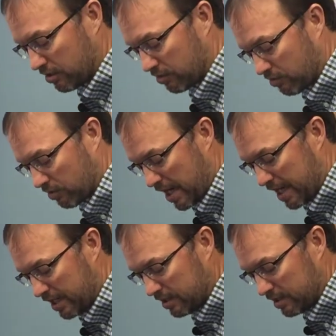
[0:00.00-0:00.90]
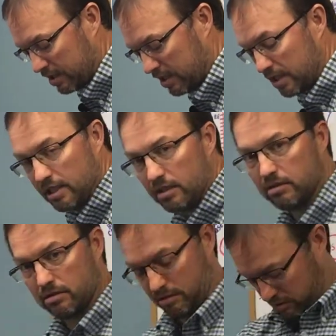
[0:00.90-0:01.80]
right in
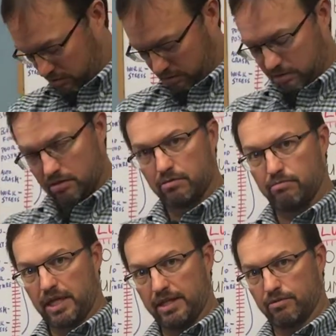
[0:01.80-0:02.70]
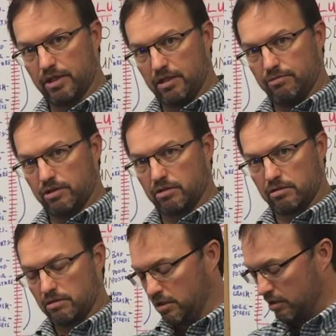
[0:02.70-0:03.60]
by the ribs,
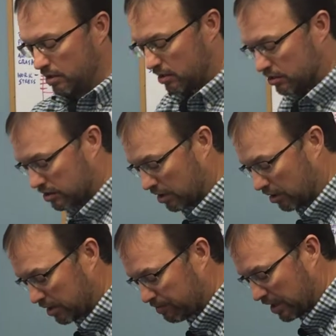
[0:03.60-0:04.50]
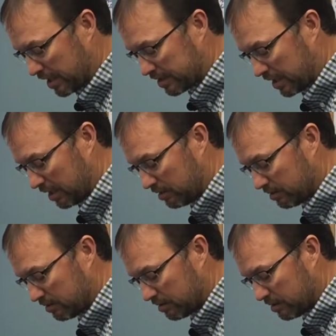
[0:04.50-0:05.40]
slowly press in
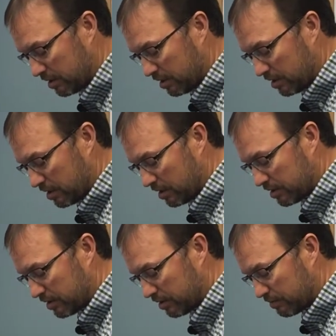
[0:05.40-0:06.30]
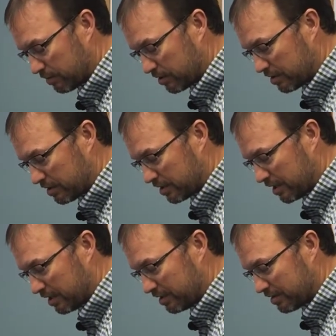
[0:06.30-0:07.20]
until the person
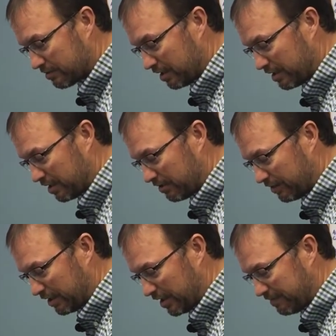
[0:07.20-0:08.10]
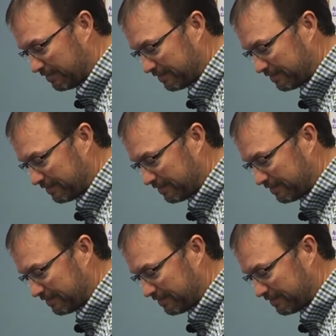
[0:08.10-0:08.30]
says, right there, feel it?